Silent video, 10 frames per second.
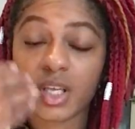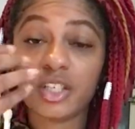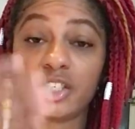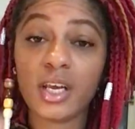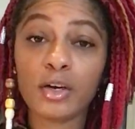
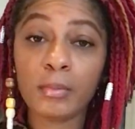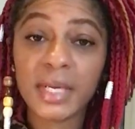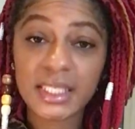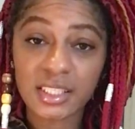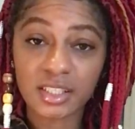channel
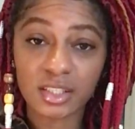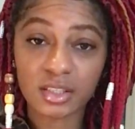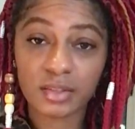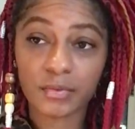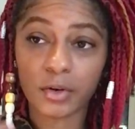
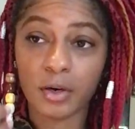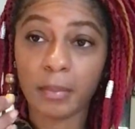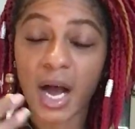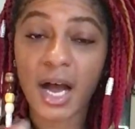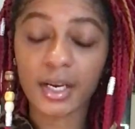messages from
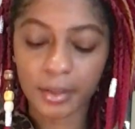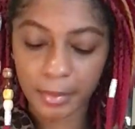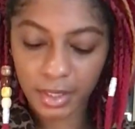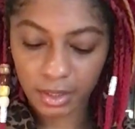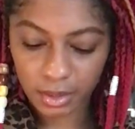higher
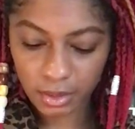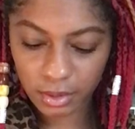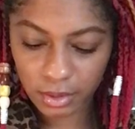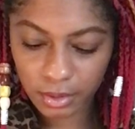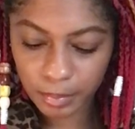beings.